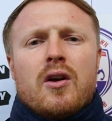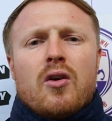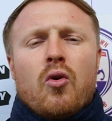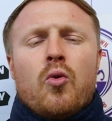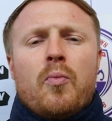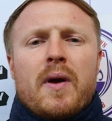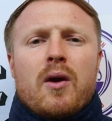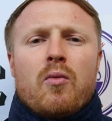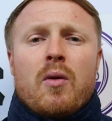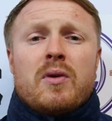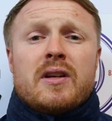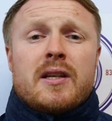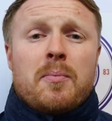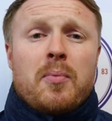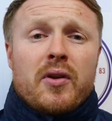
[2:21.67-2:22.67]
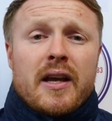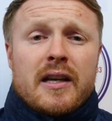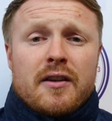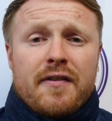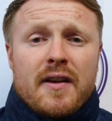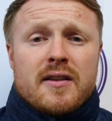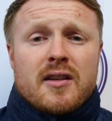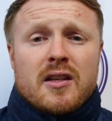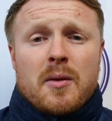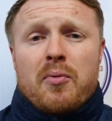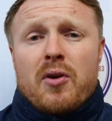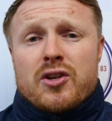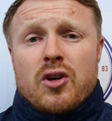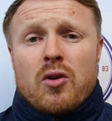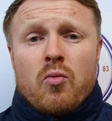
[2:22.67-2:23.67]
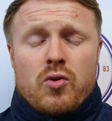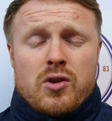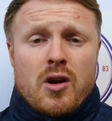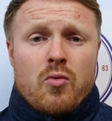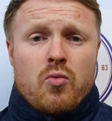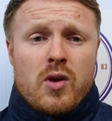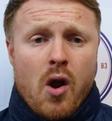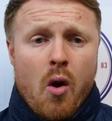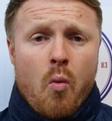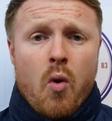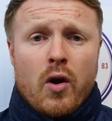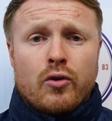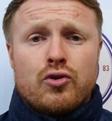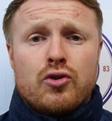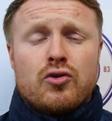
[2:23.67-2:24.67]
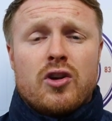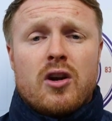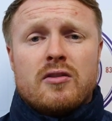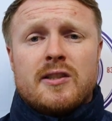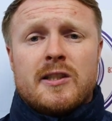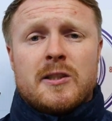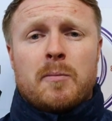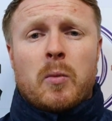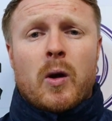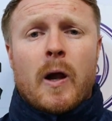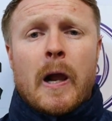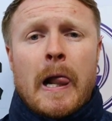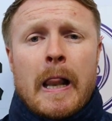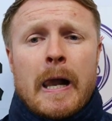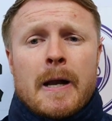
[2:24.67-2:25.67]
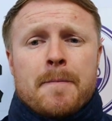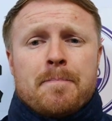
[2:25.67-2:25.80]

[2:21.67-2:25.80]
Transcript: Albeit when we did put their defence under pressure, you know, we got one or two chances, but